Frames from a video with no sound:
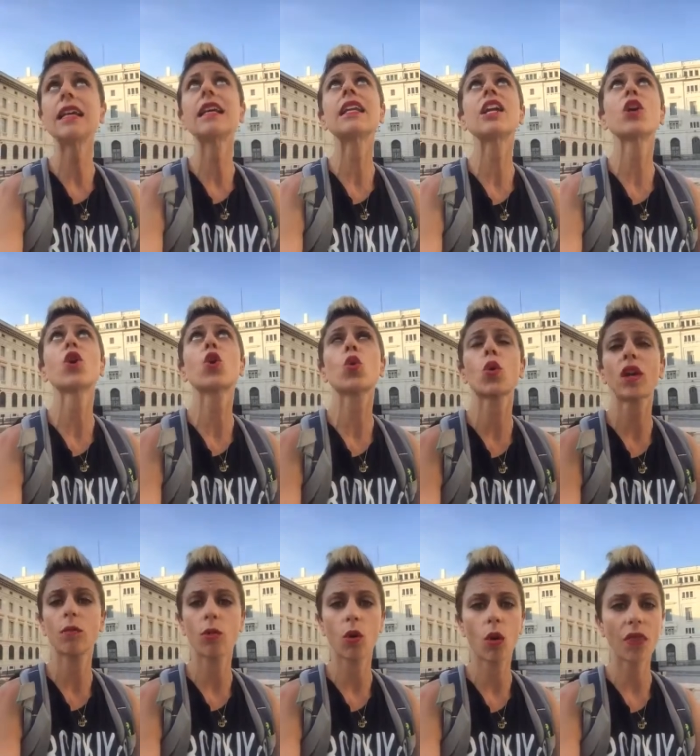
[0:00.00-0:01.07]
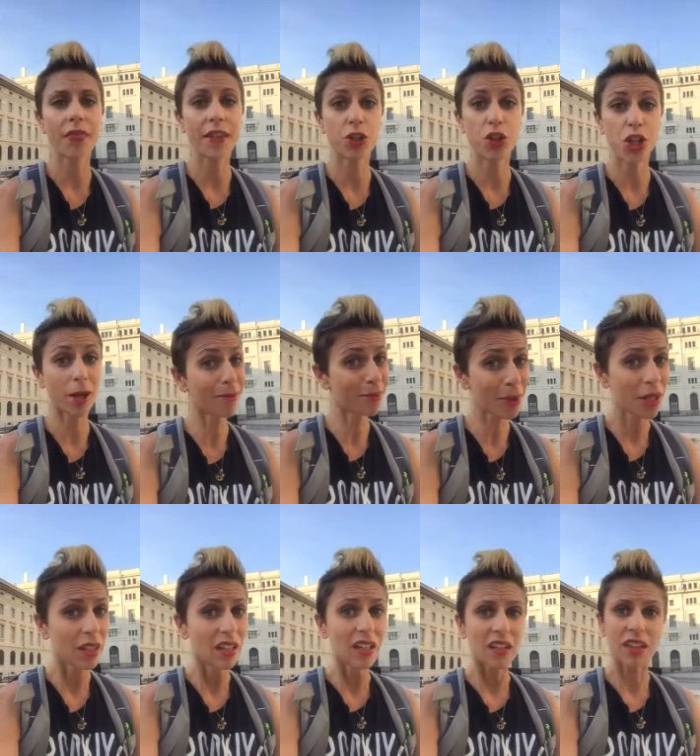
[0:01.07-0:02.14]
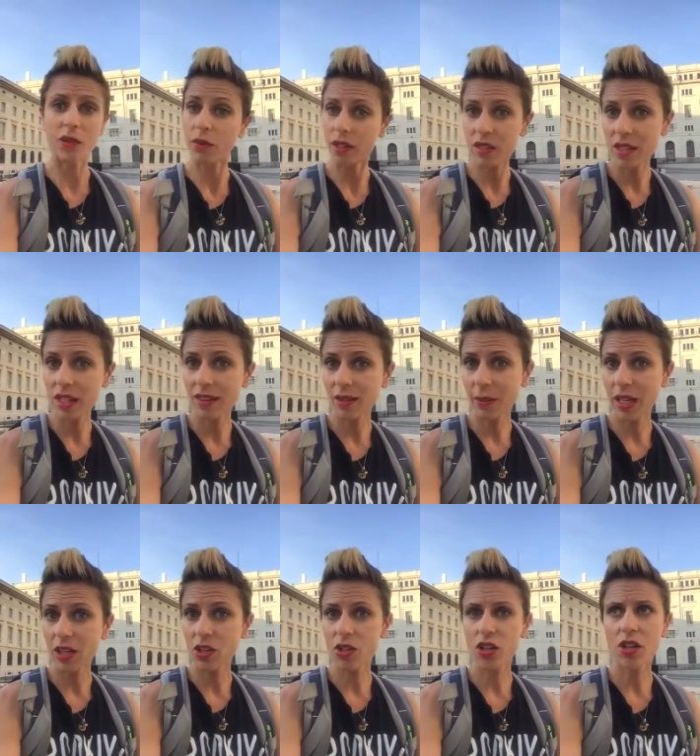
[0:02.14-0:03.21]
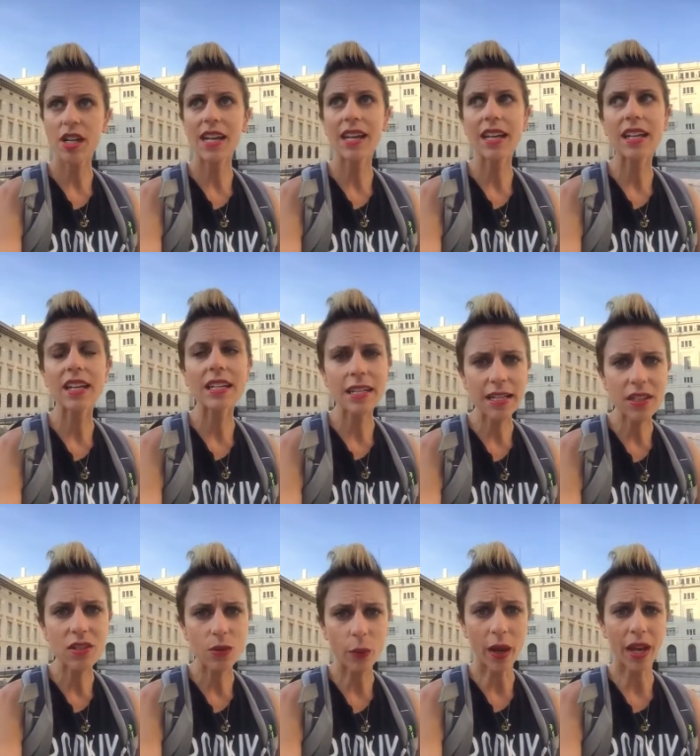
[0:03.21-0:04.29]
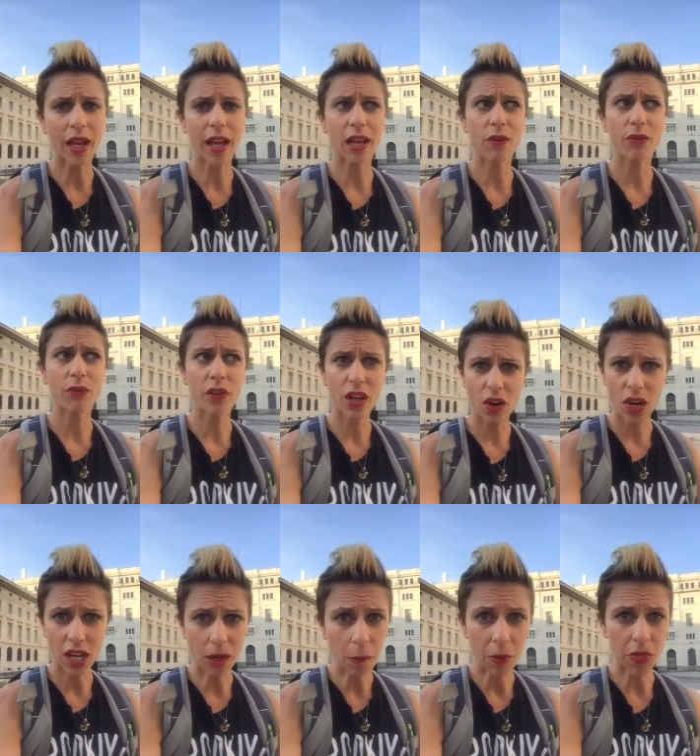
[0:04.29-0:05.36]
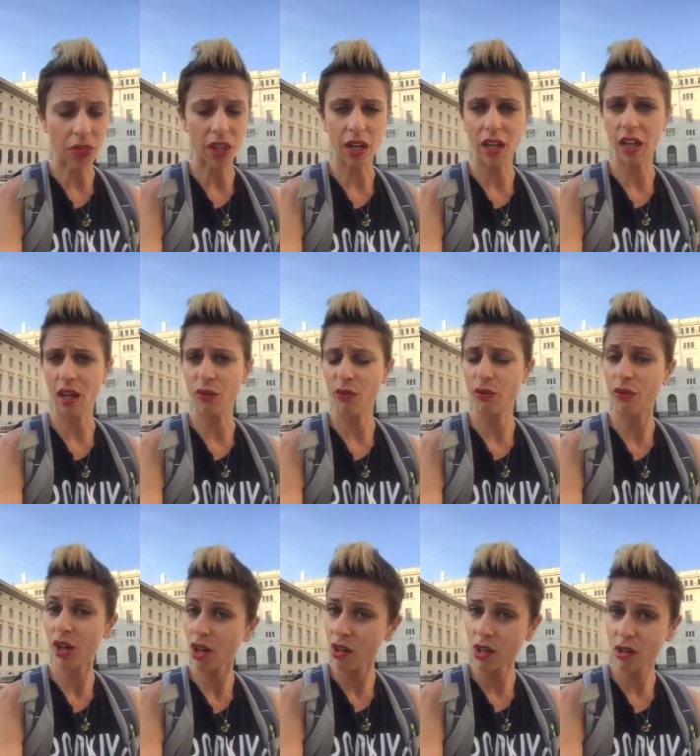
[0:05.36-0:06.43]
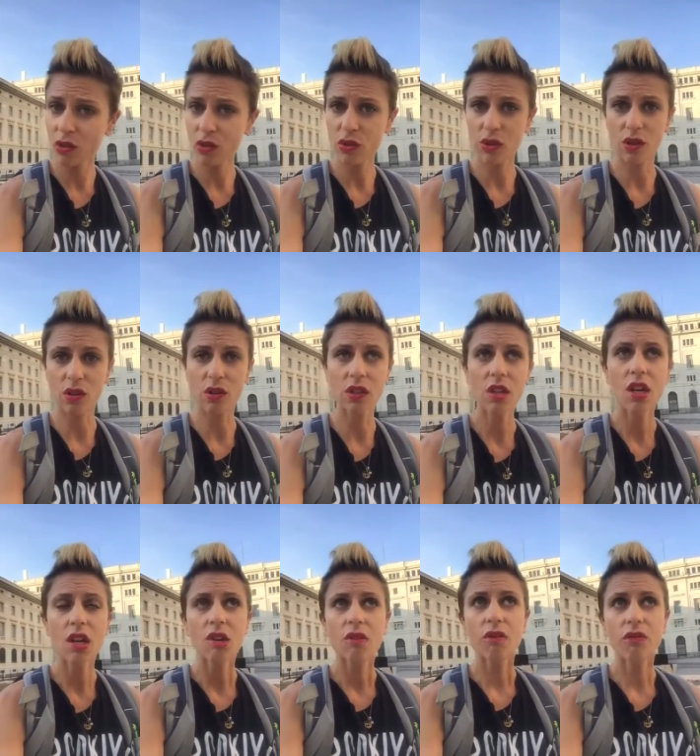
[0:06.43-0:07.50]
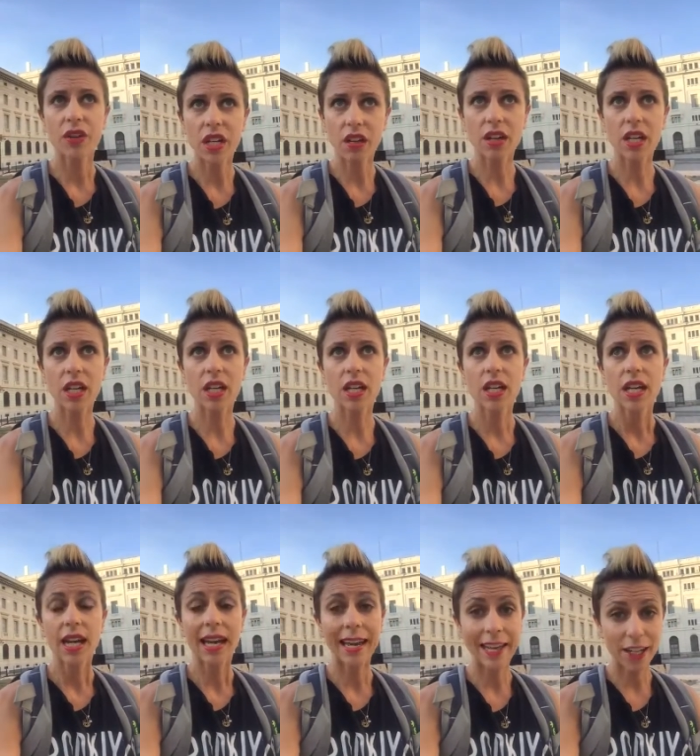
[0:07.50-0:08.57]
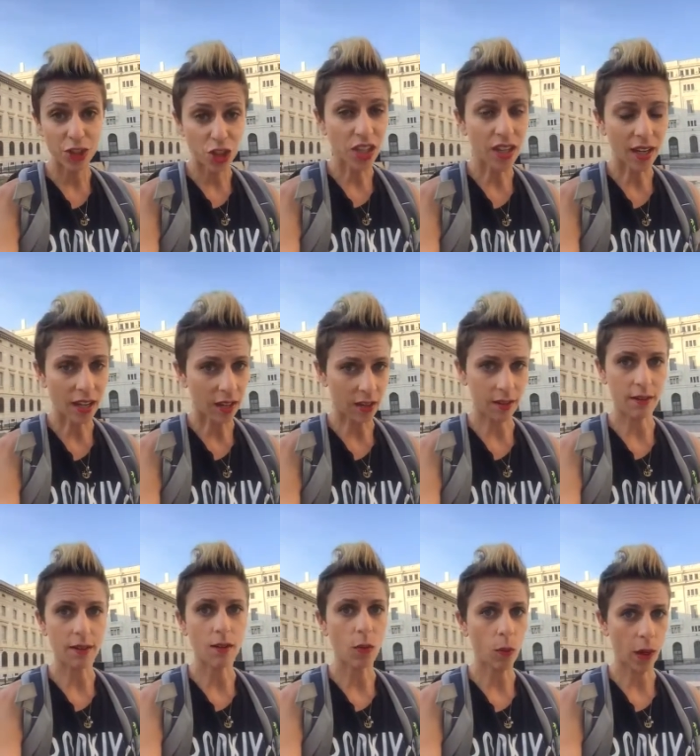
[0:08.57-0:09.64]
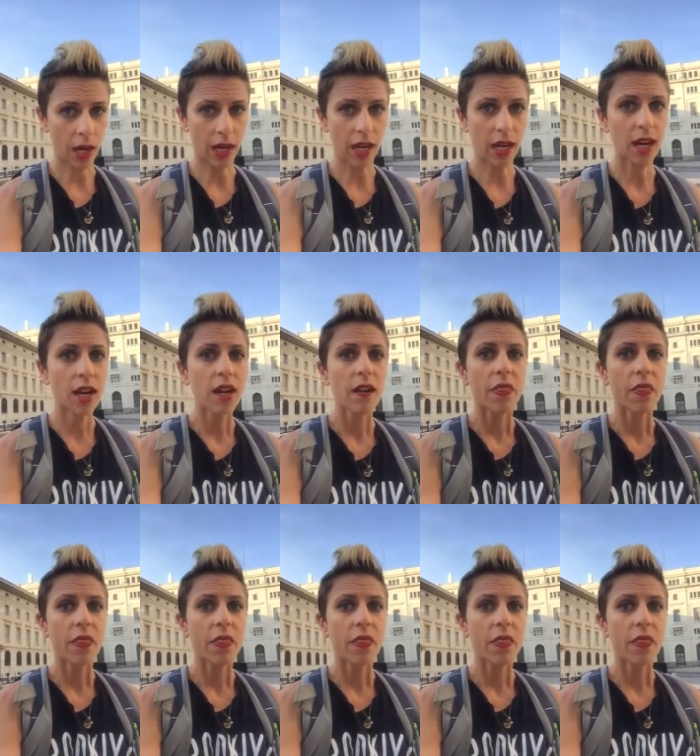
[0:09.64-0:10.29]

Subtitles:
it incredible. They jump, they run to get their manager in a nice way, a very empathetic, a very concerned, very educated way.